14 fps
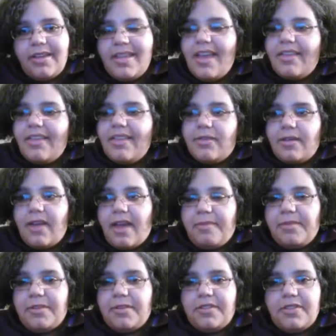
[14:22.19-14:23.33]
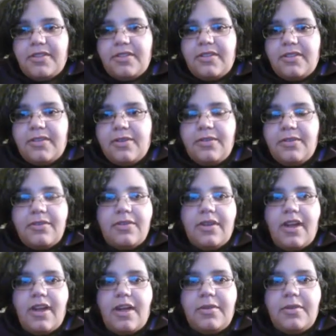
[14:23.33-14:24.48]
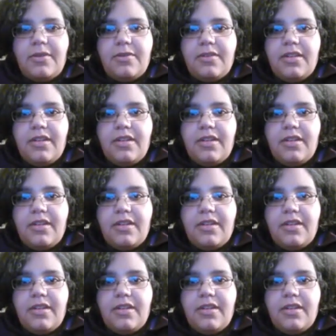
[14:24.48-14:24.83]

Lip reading: yeah, this could happen in this, or this could happen